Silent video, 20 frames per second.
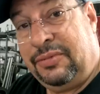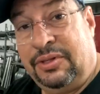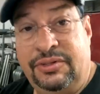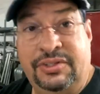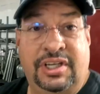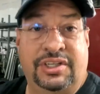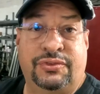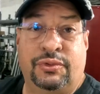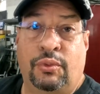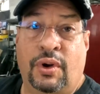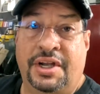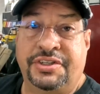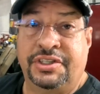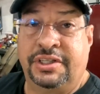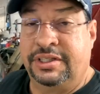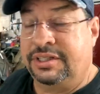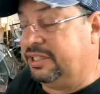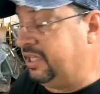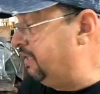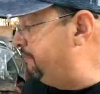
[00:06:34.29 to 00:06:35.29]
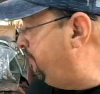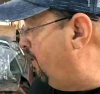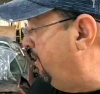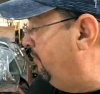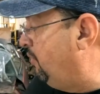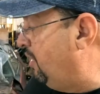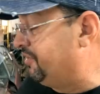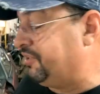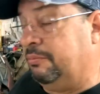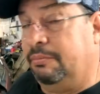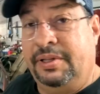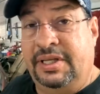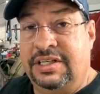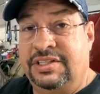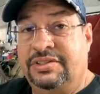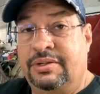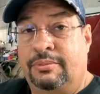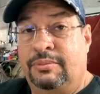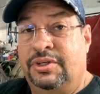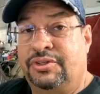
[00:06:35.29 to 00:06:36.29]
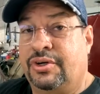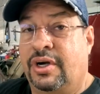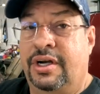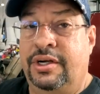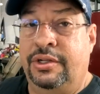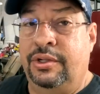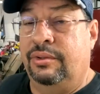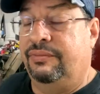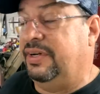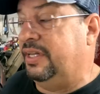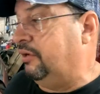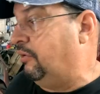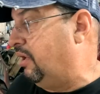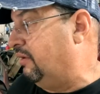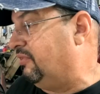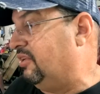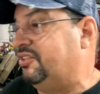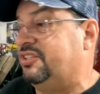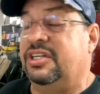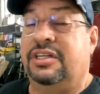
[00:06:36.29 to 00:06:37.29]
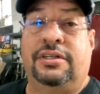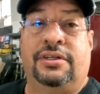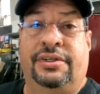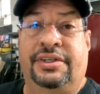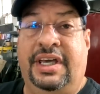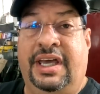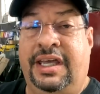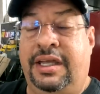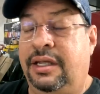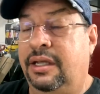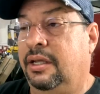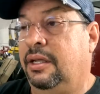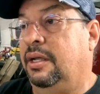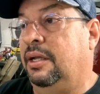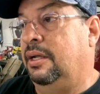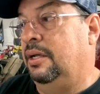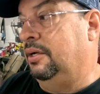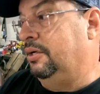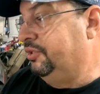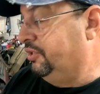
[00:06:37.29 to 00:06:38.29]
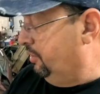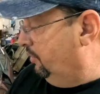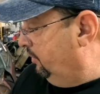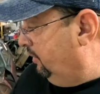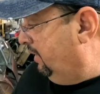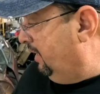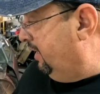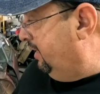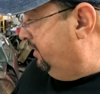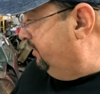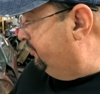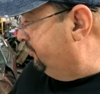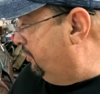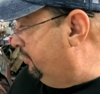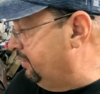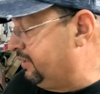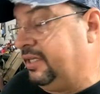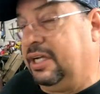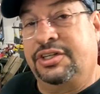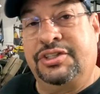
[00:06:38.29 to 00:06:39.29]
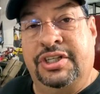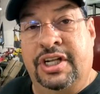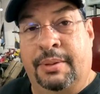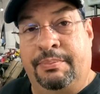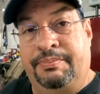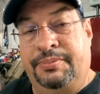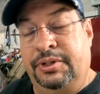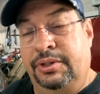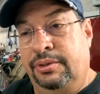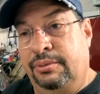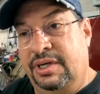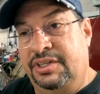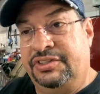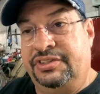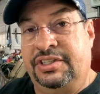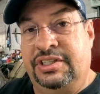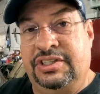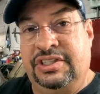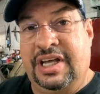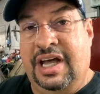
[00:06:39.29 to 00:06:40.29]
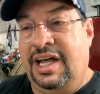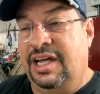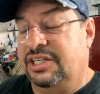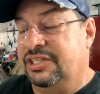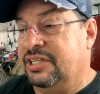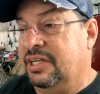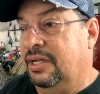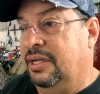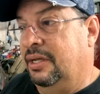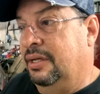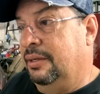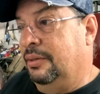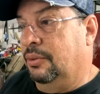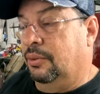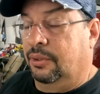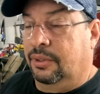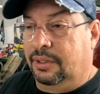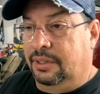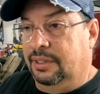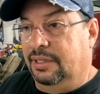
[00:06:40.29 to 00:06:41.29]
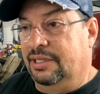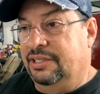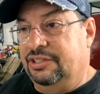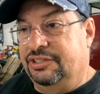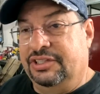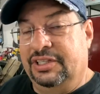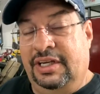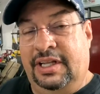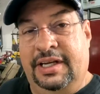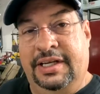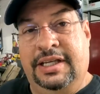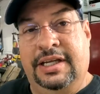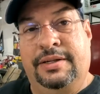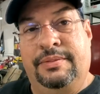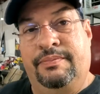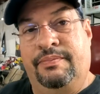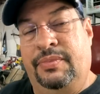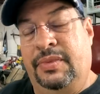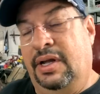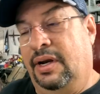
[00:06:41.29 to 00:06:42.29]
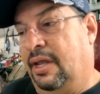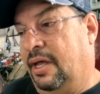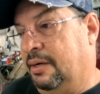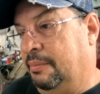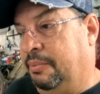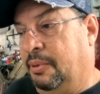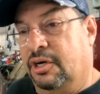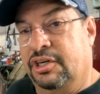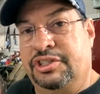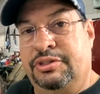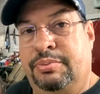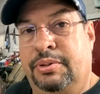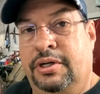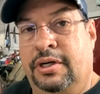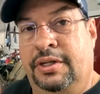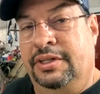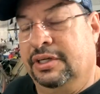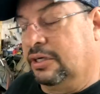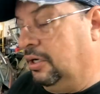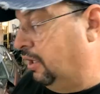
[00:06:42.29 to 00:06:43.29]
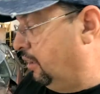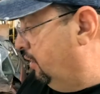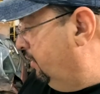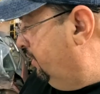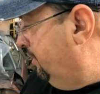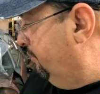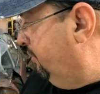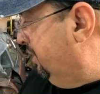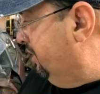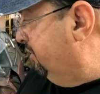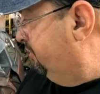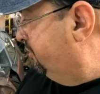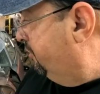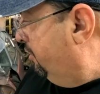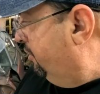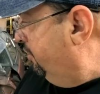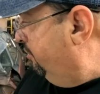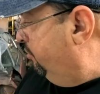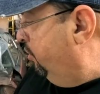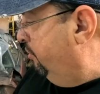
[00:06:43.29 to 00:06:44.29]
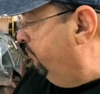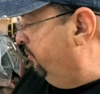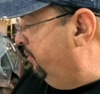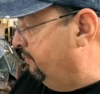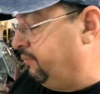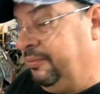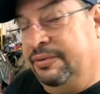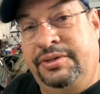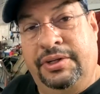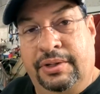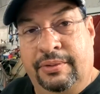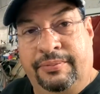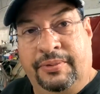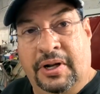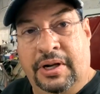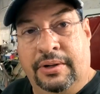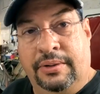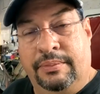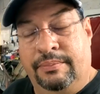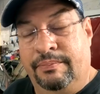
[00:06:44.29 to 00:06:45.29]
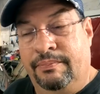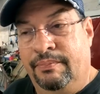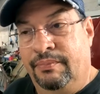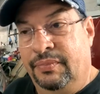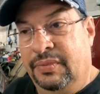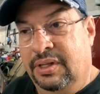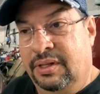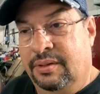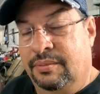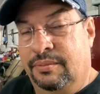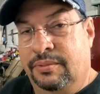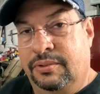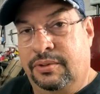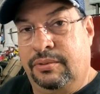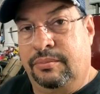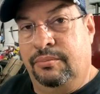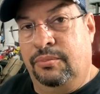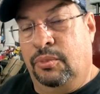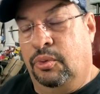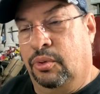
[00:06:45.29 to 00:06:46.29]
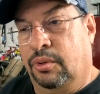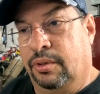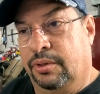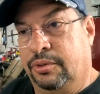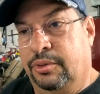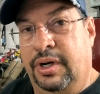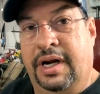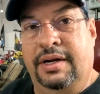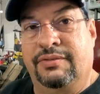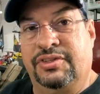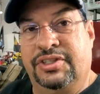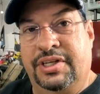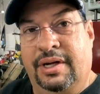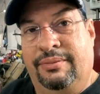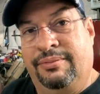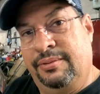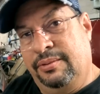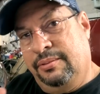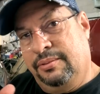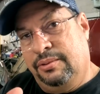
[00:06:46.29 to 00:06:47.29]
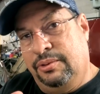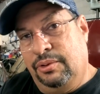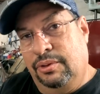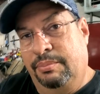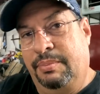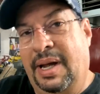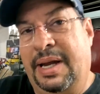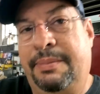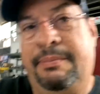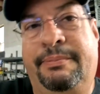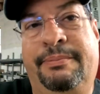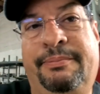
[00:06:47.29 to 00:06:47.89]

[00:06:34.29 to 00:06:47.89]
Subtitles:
Thanks for watching. Keep on watching, please. I'm gonna try and do a video every single day till I start catching up to the rest of these guys, or at least till I get a lot of parts put on the car and we get started to move to the fun, more creative stuff. Cool, bye.